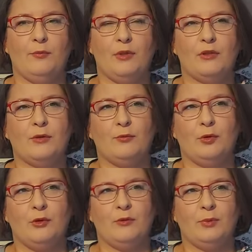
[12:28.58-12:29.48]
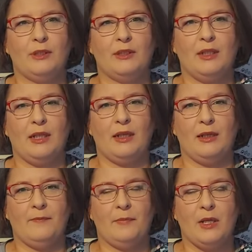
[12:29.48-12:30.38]
not embroidered, but like
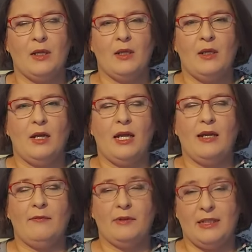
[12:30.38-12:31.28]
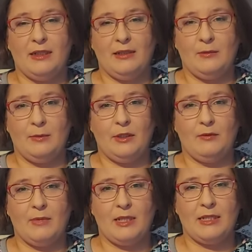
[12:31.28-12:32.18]
I have a denim
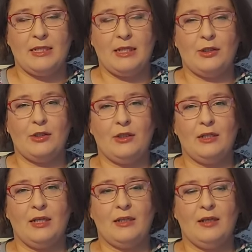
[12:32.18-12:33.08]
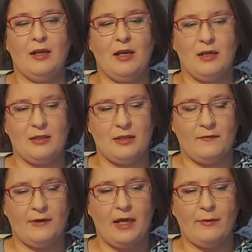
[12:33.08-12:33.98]
in my stash that has
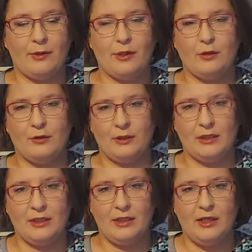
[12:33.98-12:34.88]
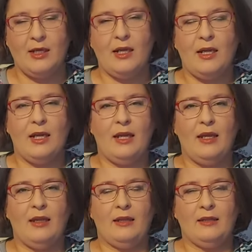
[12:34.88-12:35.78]
flowers on it,
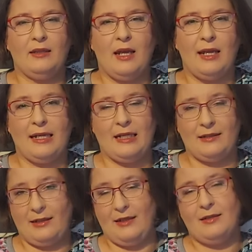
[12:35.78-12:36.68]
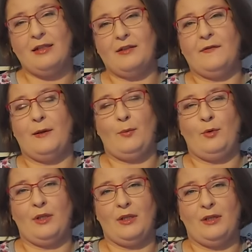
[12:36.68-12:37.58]
and I can't get that
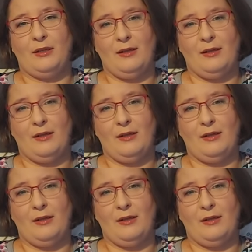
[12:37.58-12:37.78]
fabric